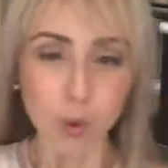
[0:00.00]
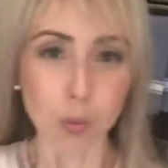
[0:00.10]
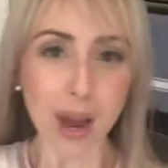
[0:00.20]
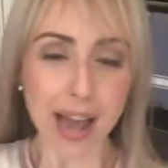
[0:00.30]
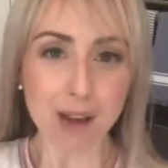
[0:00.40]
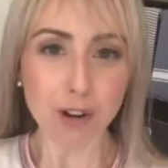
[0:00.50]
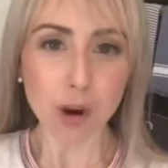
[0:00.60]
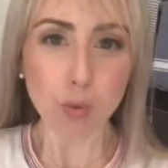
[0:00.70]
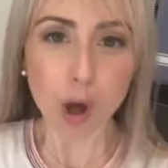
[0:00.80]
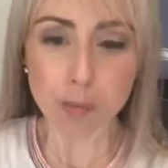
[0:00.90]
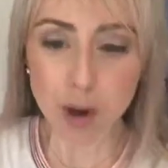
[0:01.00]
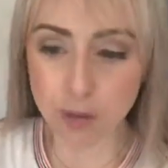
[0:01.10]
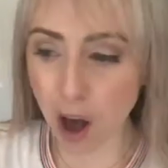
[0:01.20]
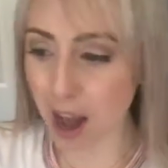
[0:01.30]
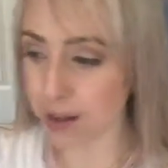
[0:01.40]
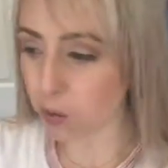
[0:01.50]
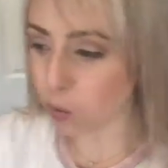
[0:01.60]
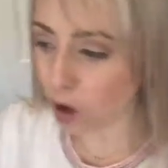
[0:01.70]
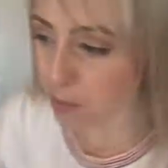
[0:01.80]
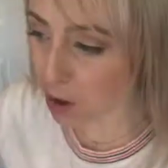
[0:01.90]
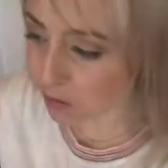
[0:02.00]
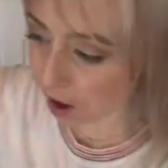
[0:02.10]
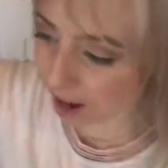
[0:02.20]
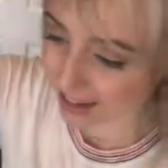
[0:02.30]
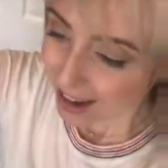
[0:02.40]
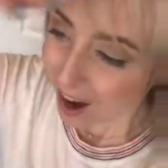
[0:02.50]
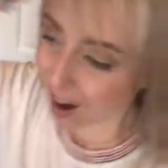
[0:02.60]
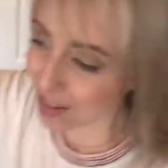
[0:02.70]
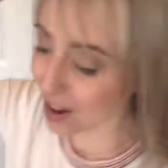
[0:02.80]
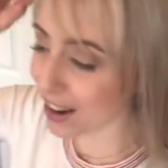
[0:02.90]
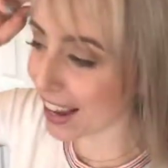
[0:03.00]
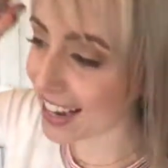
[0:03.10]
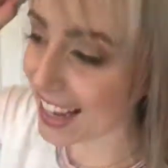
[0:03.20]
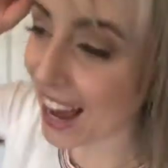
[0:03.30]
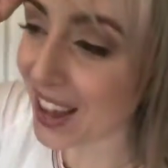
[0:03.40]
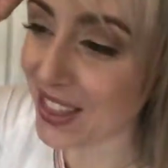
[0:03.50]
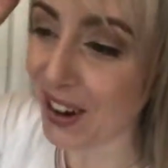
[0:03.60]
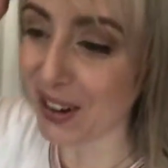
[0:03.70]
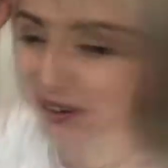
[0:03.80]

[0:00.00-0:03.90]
whatever. We'll move on. Are there any other